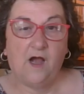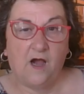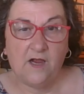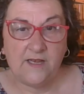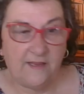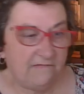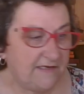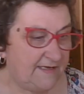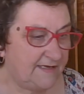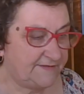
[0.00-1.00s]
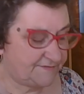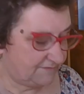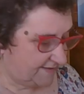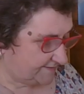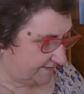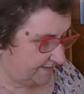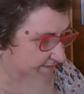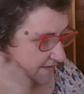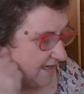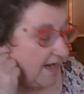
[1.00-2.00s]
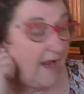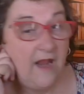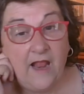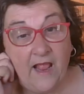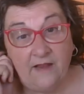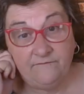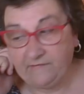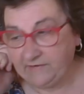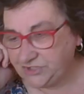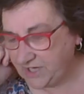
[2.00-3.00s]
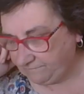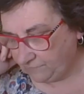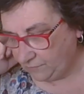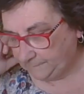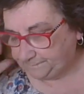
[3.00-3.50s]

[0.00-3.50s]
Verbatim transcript: highly il illustrated and very general.